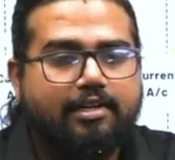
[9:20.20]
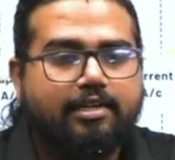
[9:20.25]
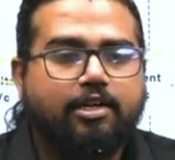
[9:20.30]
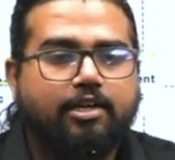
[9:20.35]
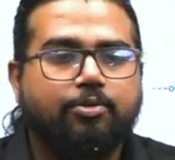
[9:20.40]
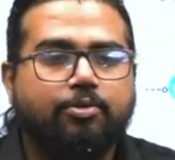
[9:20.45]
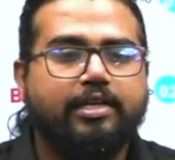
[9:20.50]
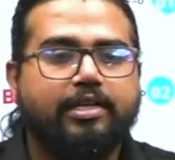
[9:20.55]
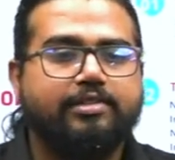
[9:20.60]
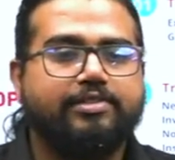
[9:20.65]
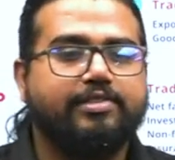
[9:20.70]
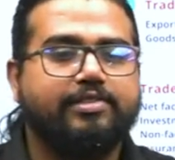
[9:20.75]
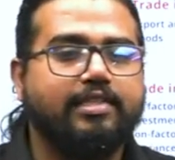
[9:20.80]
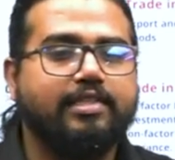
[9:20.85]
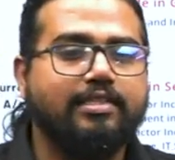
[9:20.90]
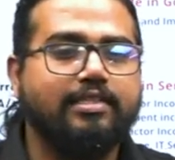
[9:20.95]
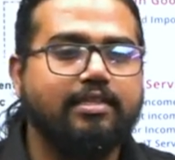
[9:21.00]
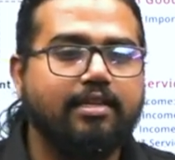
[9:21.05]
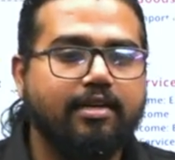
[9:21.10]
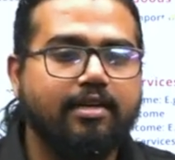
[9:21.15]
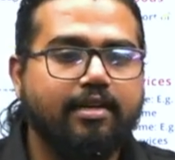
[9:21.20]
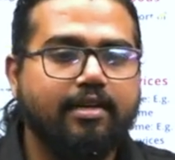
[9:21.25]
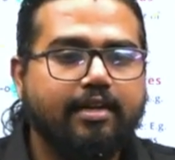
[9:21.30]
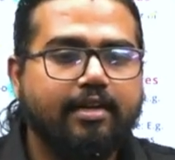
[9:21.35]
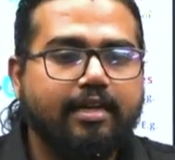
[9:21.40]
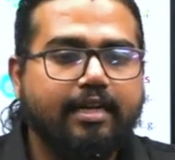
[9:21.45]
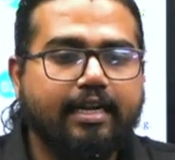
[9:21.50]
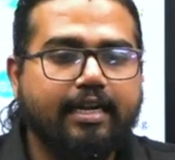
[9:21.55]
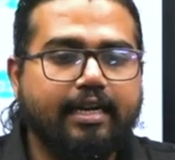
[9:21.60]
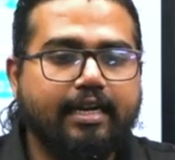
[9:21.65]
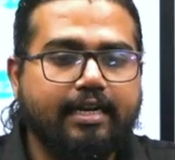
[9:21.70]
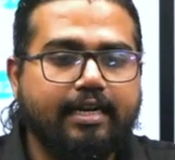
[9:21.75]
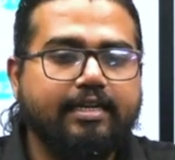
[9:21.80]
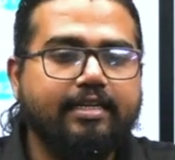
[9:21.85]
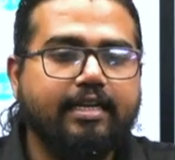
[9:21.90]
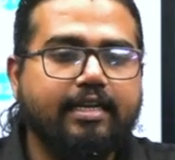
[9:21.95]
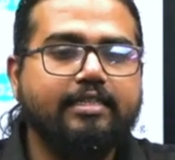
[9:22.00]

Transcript: account deficit, India